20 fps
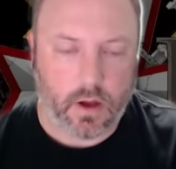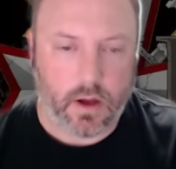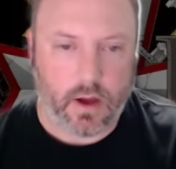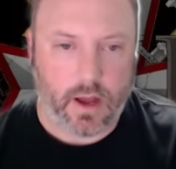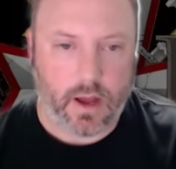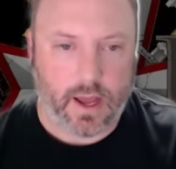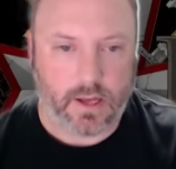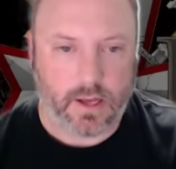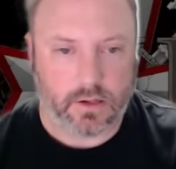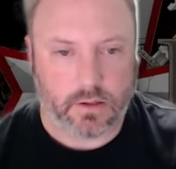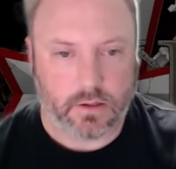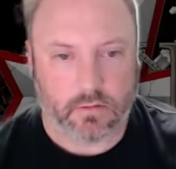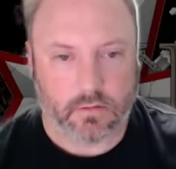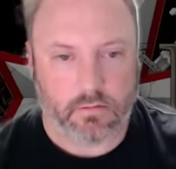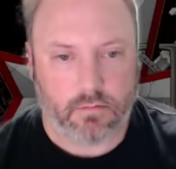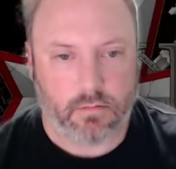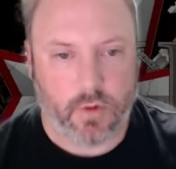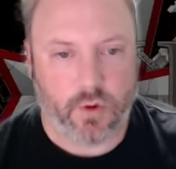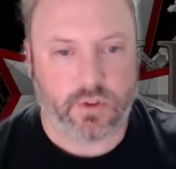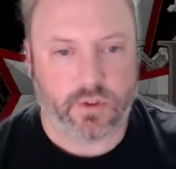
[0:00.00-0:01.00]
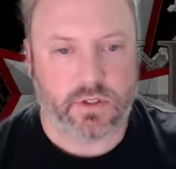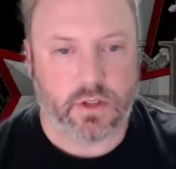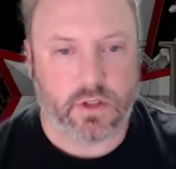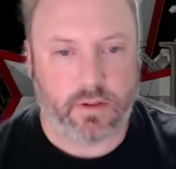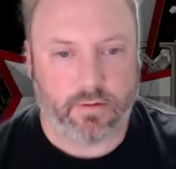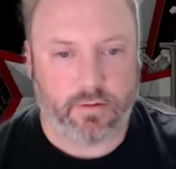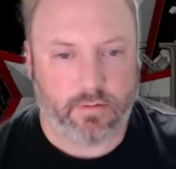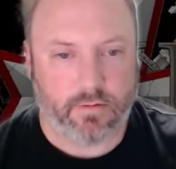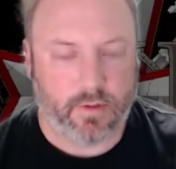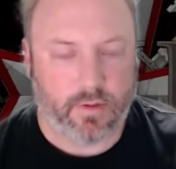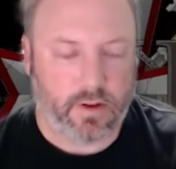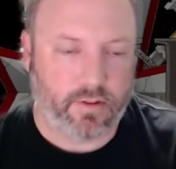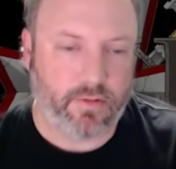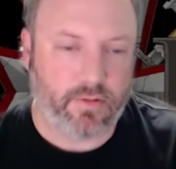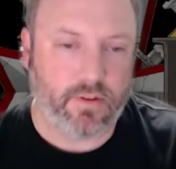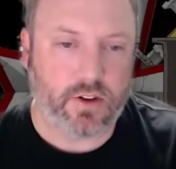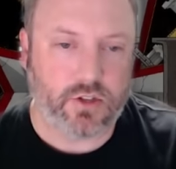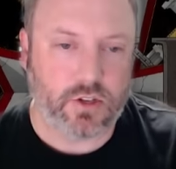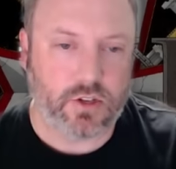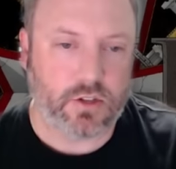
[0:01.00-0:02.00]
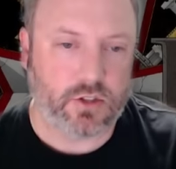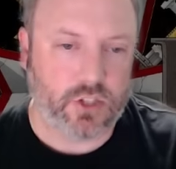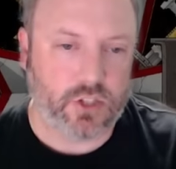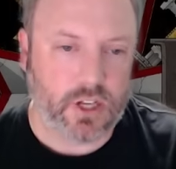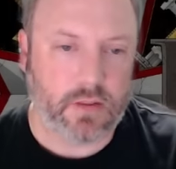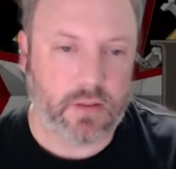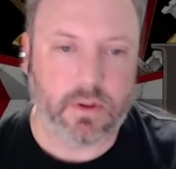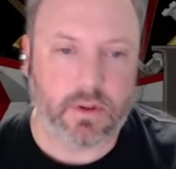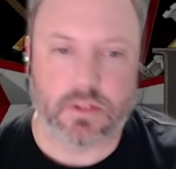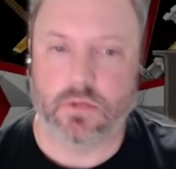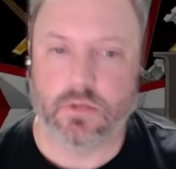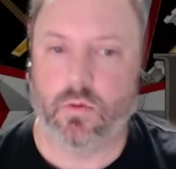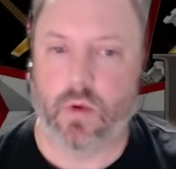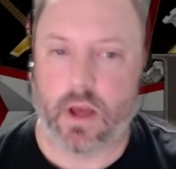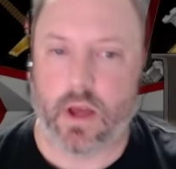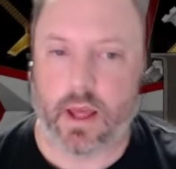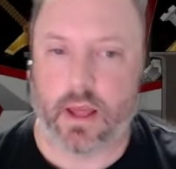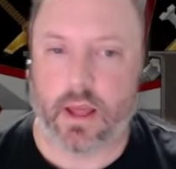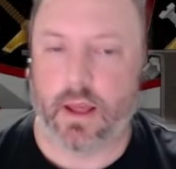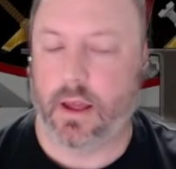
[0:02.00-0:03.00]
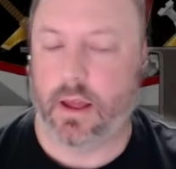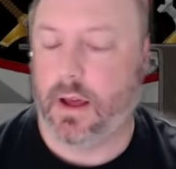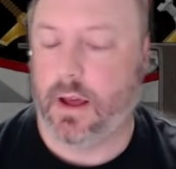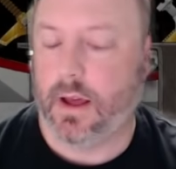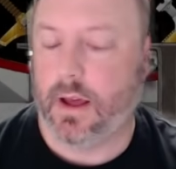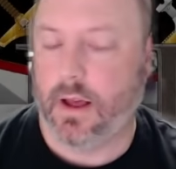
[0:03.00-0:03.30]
and most efficient, cheapest way